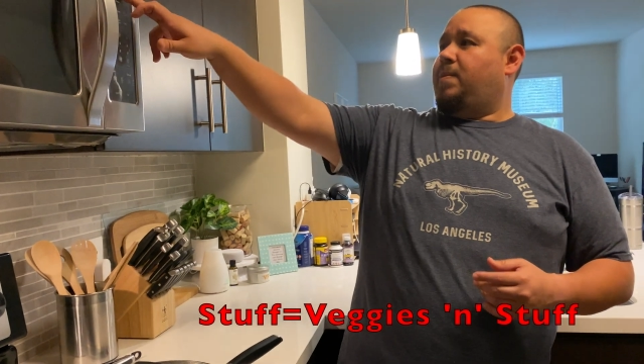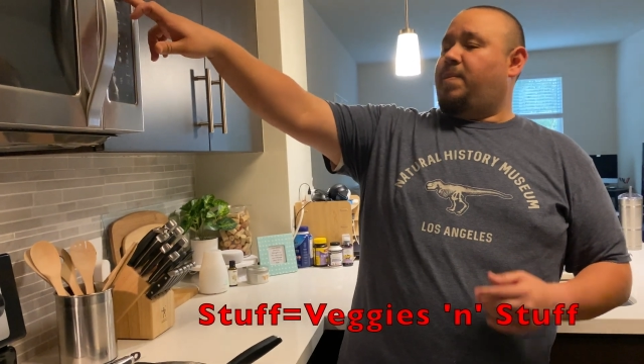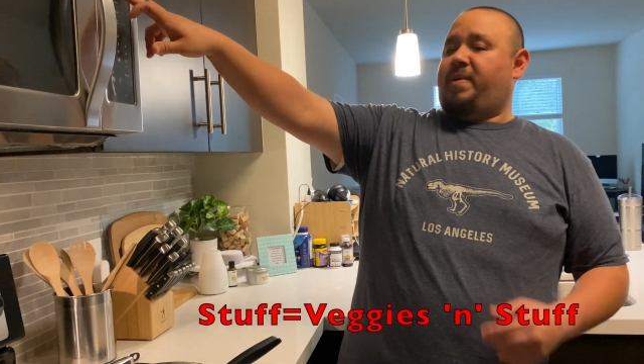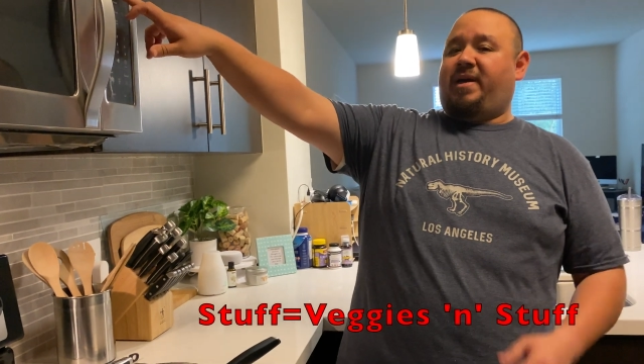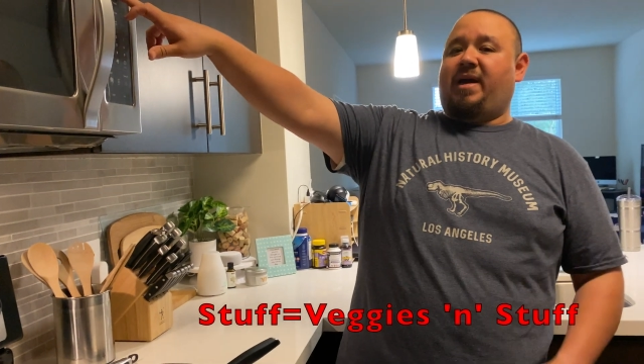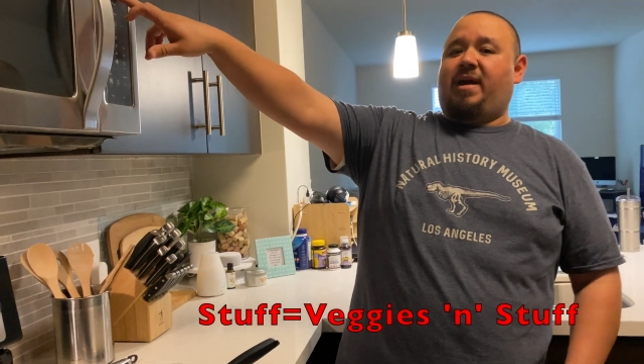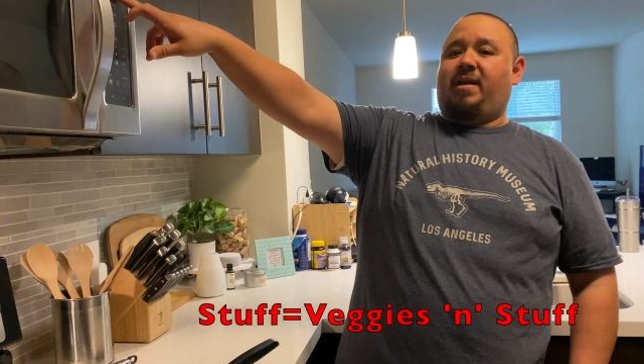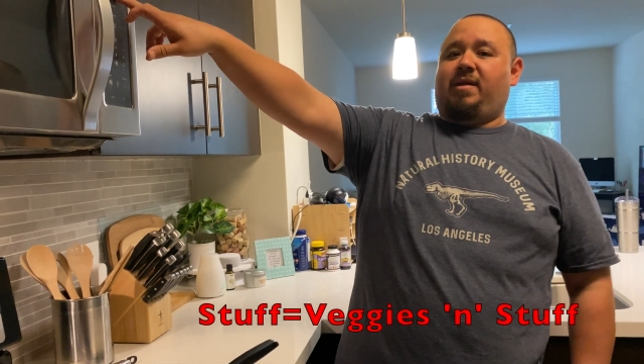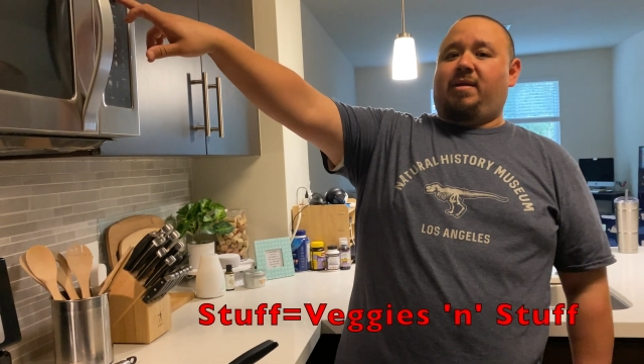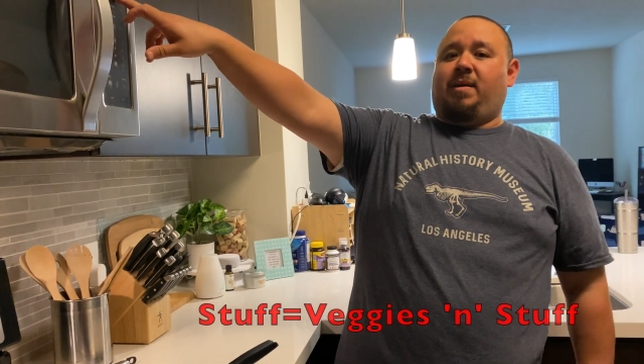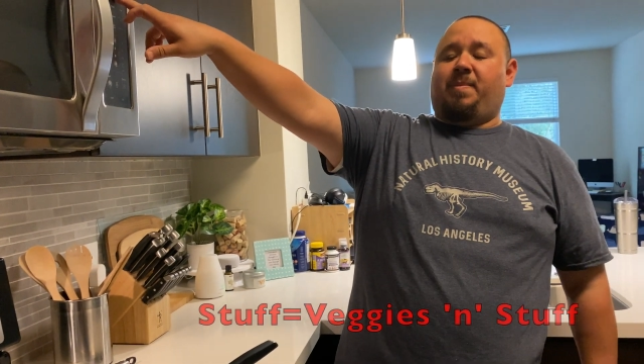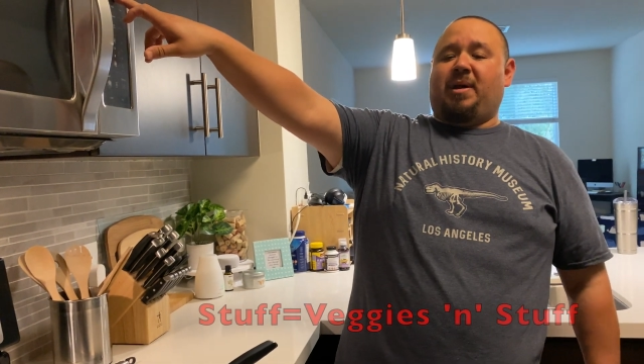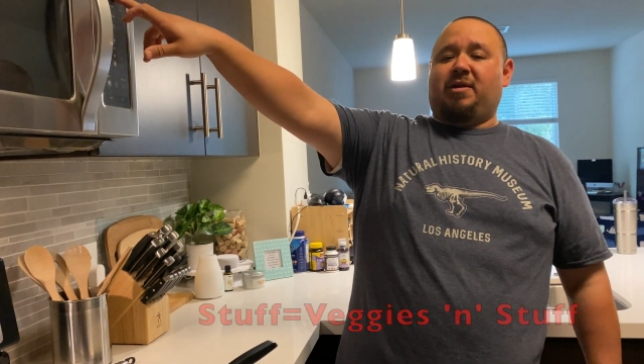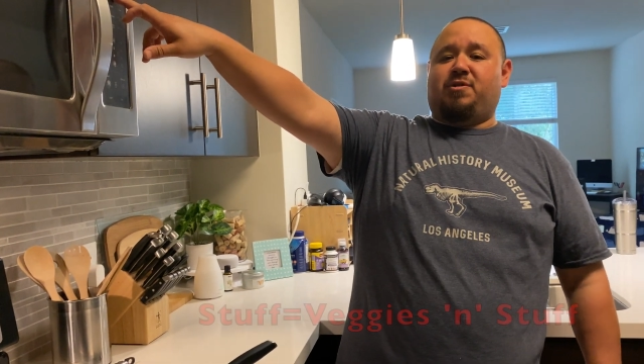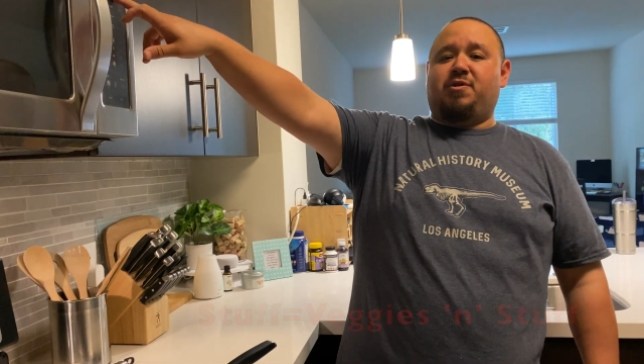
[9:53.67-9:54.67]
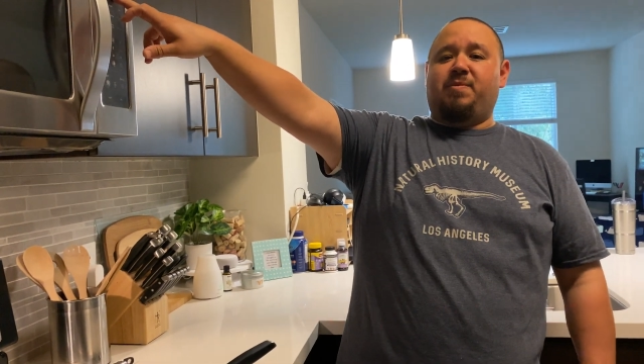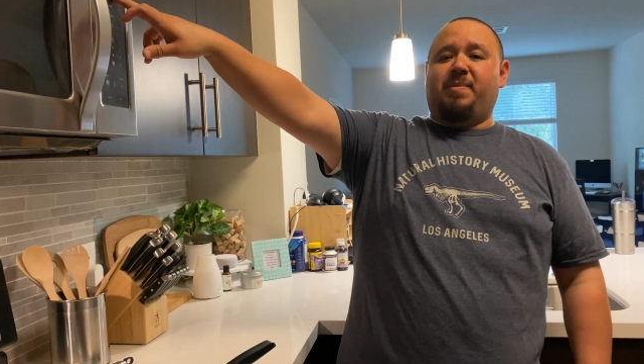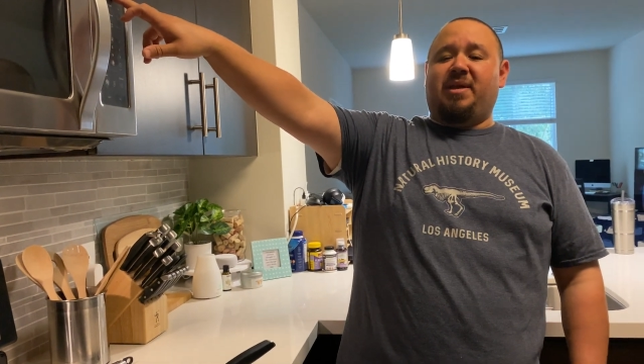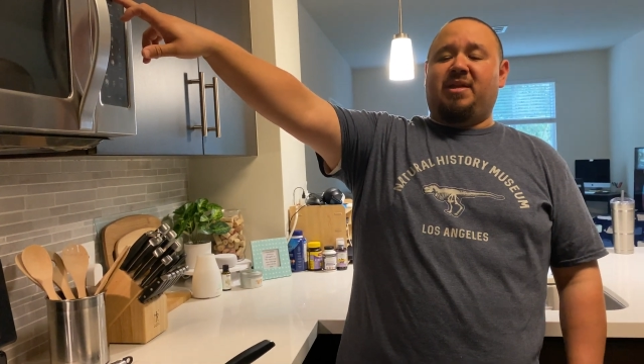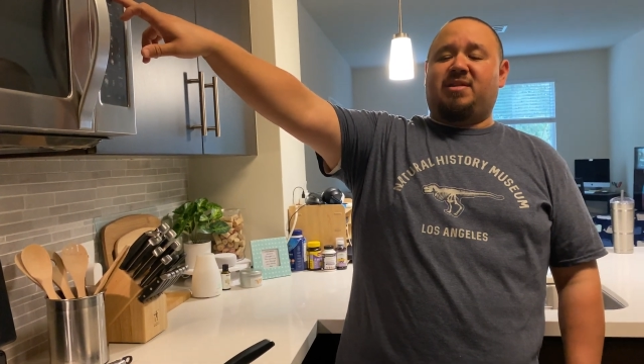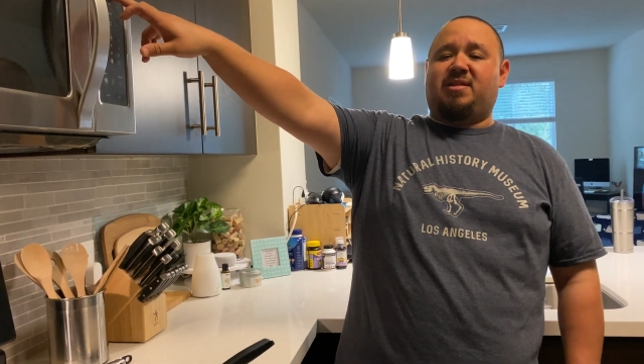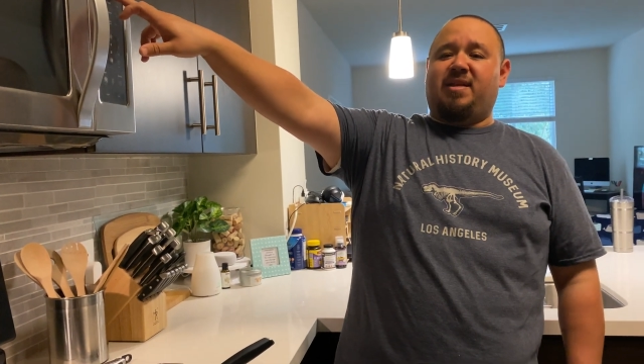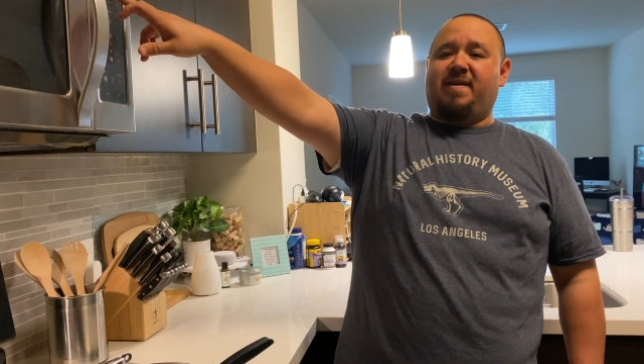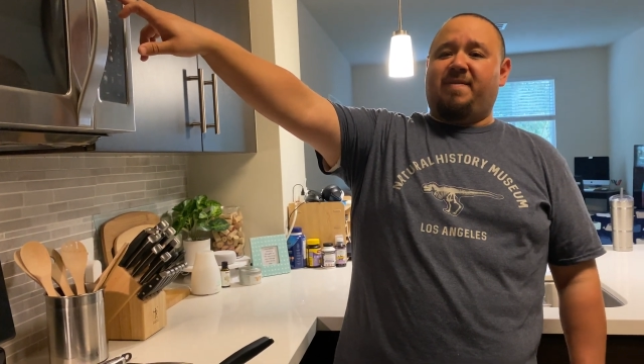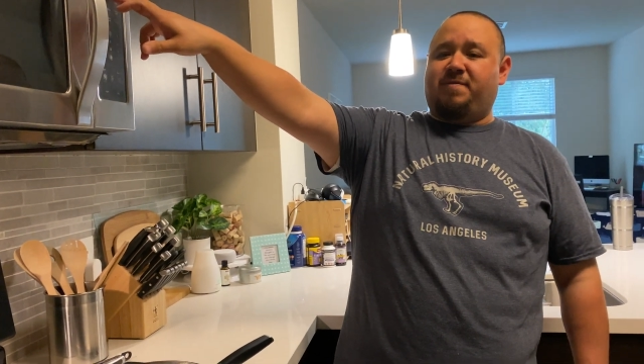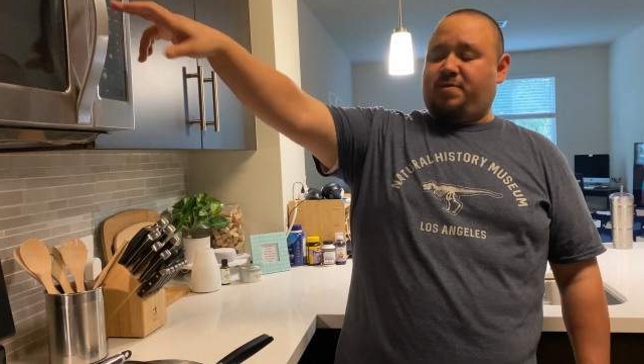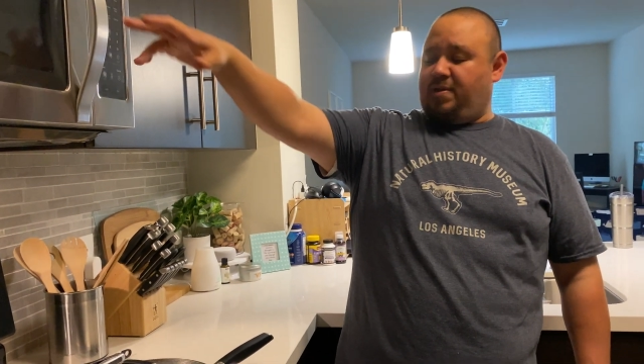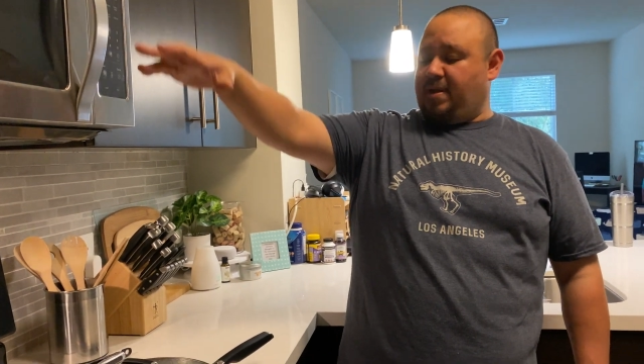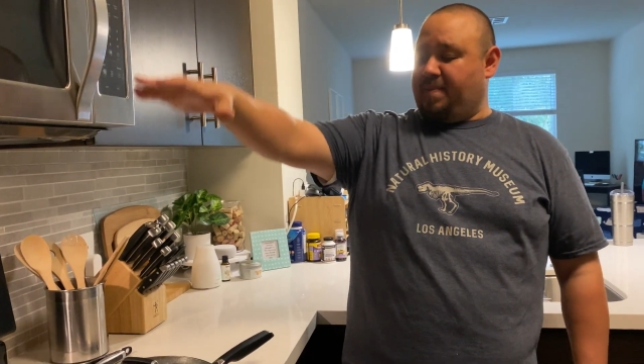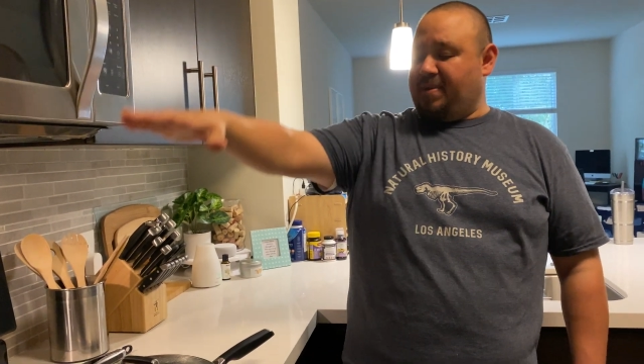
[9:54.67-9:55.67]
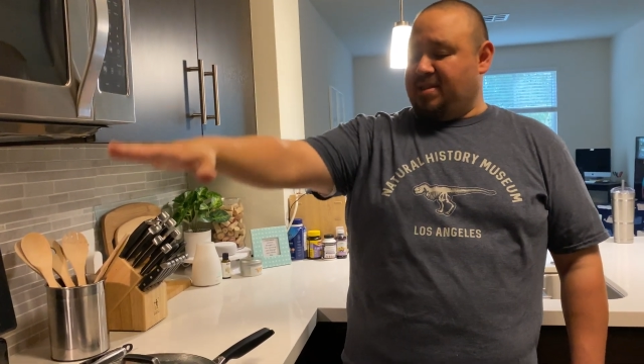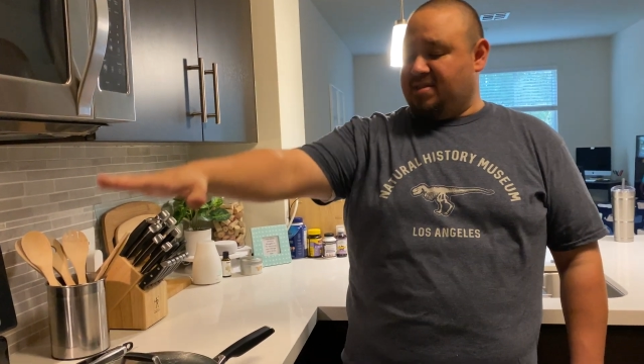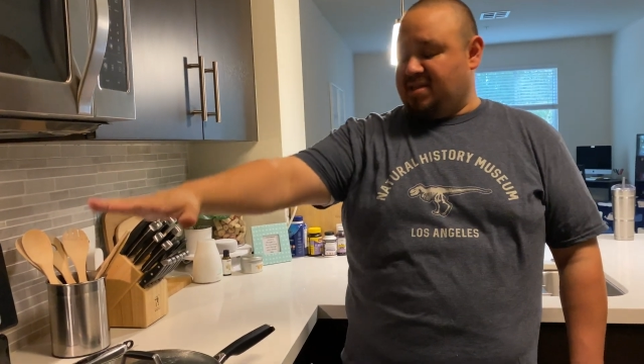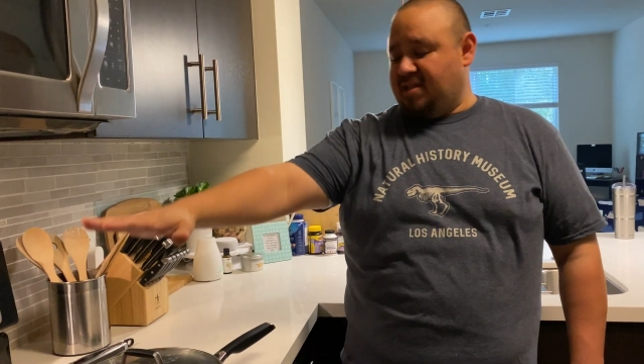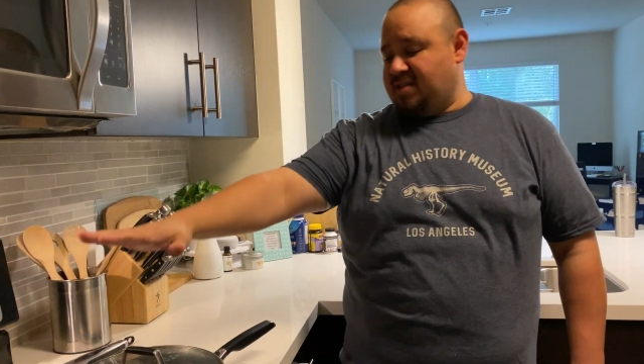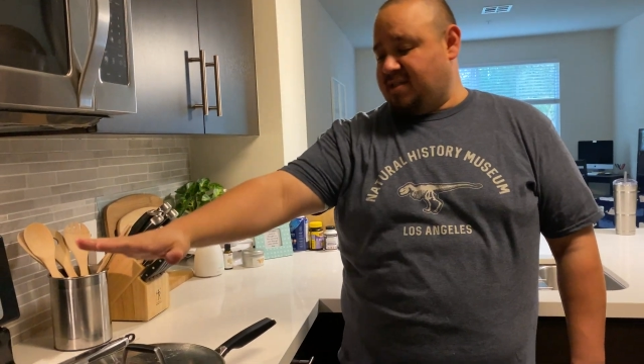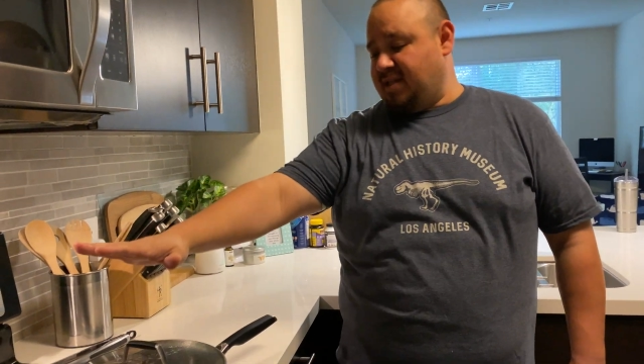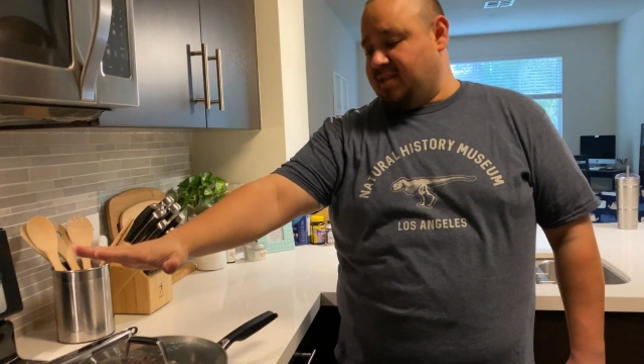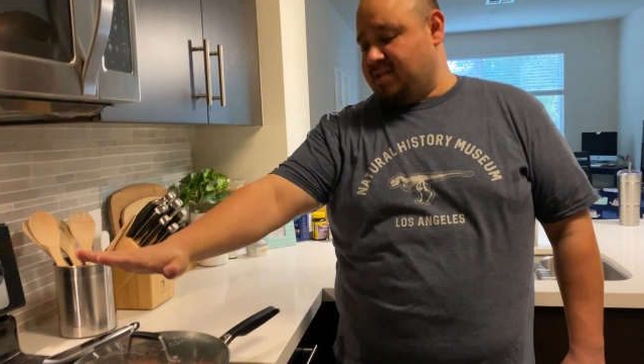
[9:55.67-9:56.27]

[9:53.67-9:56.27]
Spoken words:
We got about 2 minutes left, so that means these things